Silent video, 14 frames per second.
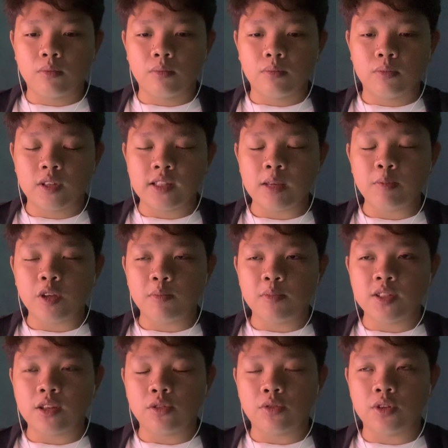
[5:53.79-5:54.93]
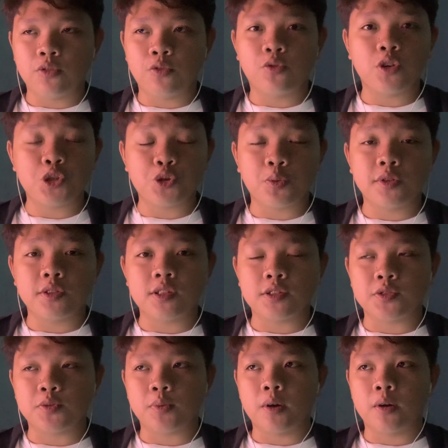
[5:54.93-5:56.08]
The same can be said to the visuals
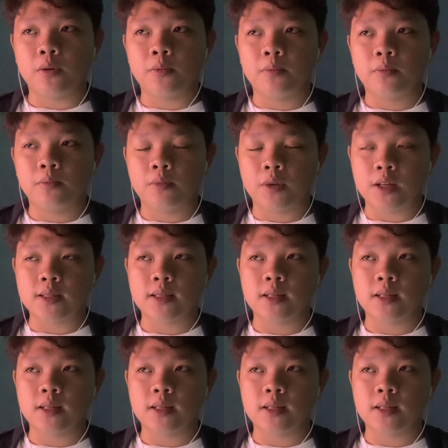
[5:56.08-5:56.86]
as well, but